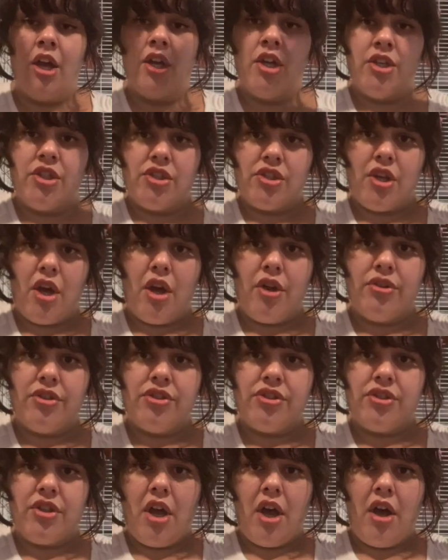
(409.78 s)
So,
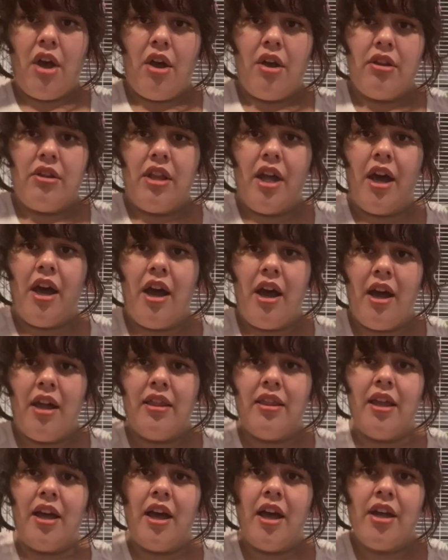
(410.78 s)
so, la,
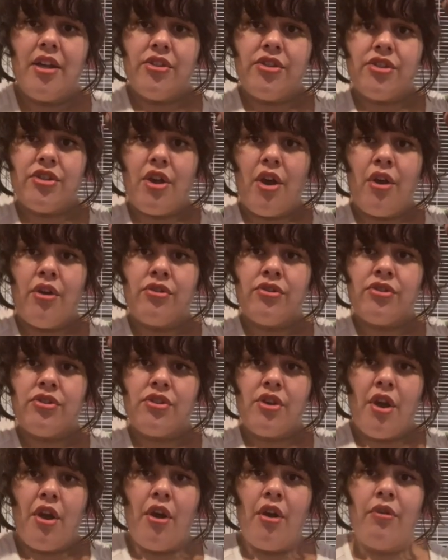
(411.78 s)
la, so,
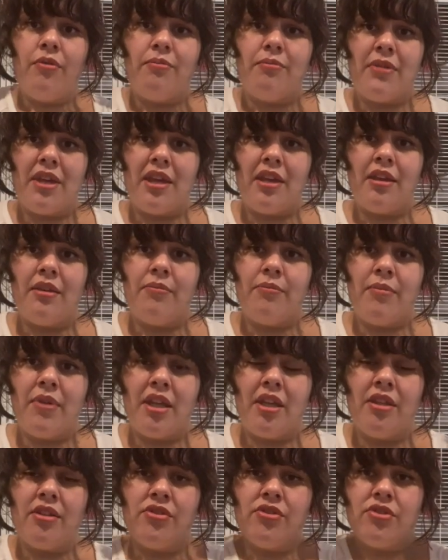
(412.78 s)
so, mi,
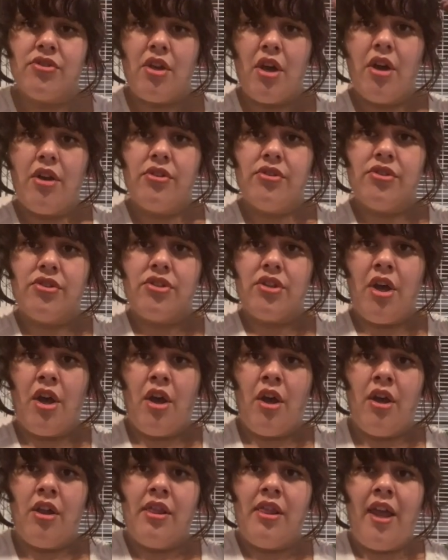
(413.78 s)
mi, so,
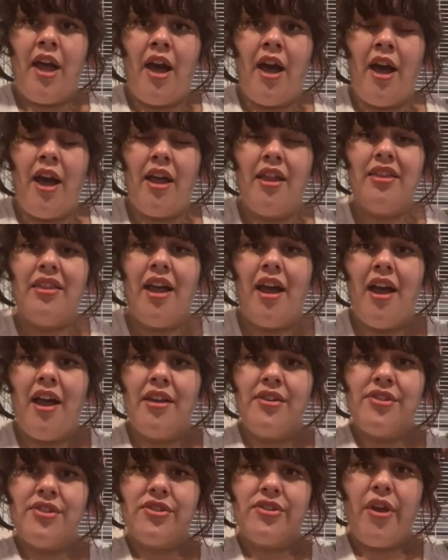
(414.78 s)
so, la, la,
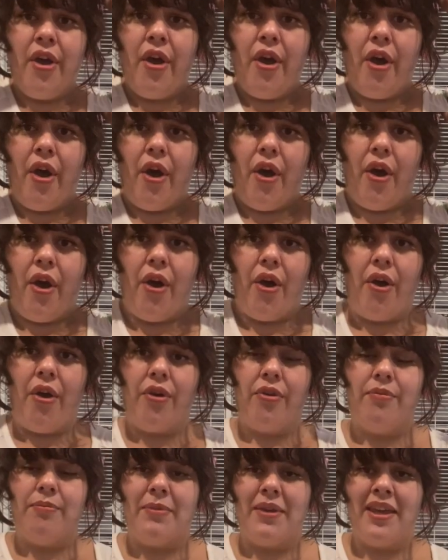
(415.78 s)

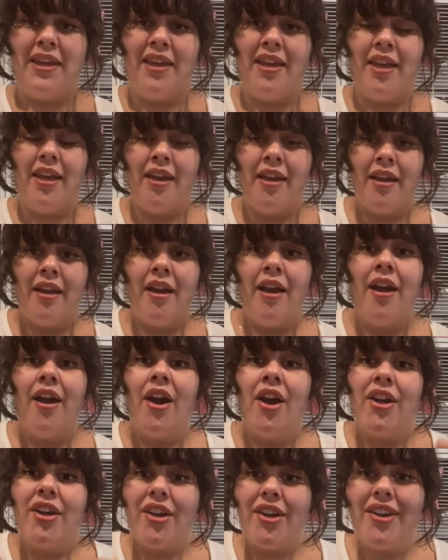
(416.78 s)
so, mi.
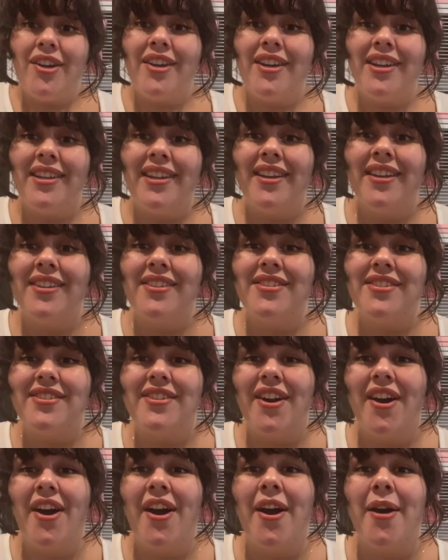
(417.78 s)
Good
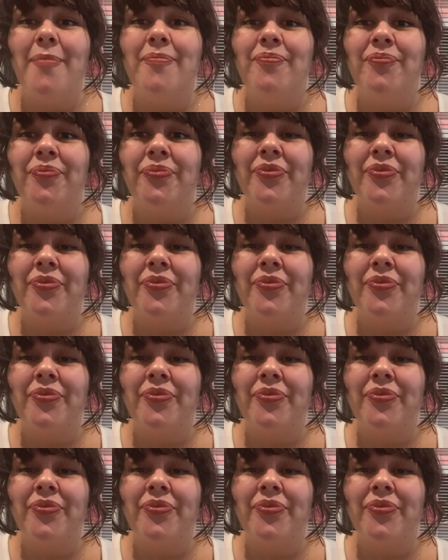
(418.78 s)
job.